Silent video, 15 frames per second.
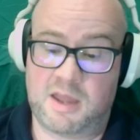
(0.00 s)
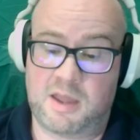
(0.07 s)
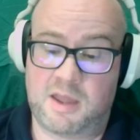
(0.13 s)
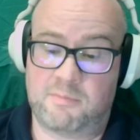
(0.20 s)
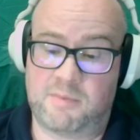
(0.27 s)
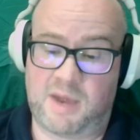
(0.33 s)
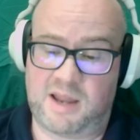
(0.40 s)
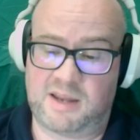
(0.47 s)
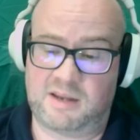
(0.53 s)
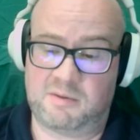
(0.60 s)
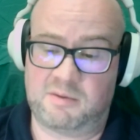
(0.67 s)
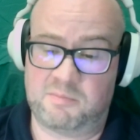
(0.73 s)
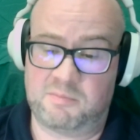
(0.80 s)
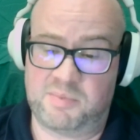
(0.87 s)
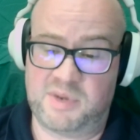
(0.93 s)
My
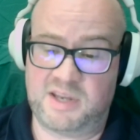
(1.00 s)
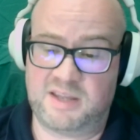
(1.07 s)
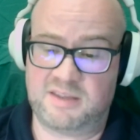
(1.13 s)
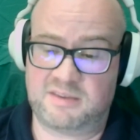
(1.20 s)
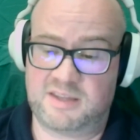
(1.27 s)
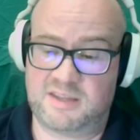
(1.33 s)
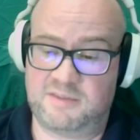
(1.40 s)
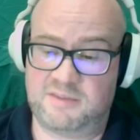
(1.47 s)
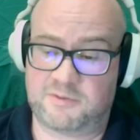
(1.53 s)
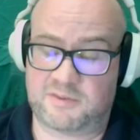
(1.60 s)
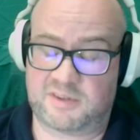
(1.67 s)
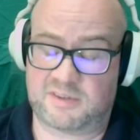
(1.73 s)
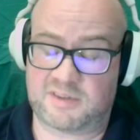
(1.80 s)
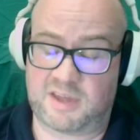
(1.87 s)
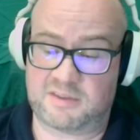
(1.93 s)
biggest key for
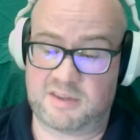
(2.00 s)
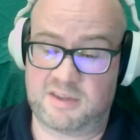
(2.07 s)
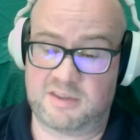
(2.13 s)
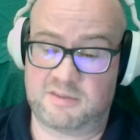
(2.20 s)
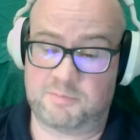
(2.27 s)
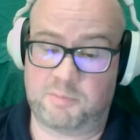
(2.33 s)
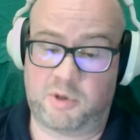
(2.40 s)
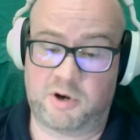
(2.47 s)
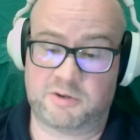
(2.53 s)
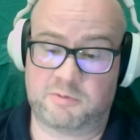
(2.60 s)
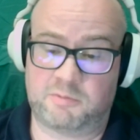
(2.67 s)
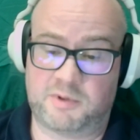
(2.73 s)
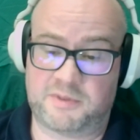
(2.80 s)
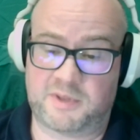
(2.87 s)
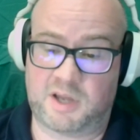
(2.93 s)
success is partner
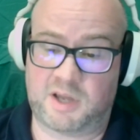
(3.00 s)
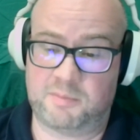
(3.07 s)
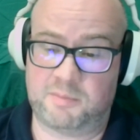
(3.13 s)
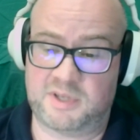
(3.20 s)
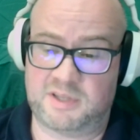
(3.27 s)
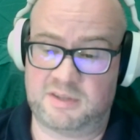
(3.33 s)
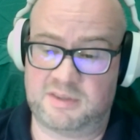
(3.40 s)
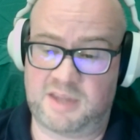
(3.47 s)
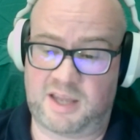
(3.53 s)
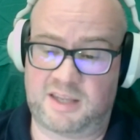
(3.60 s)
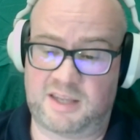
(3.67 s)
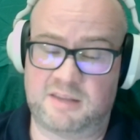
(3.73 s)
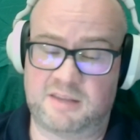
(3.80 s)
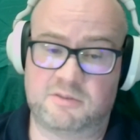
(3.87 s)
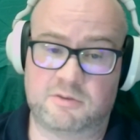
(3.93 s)
with a company that
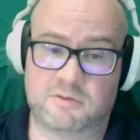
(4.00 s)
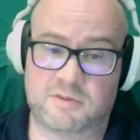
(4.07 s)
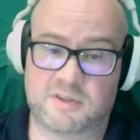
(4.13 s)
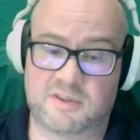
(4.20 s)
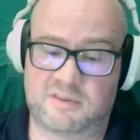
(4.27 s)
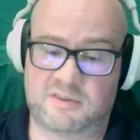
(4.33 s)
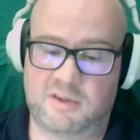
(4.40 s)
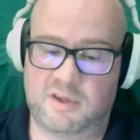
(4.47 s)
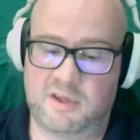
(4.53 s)
can do this.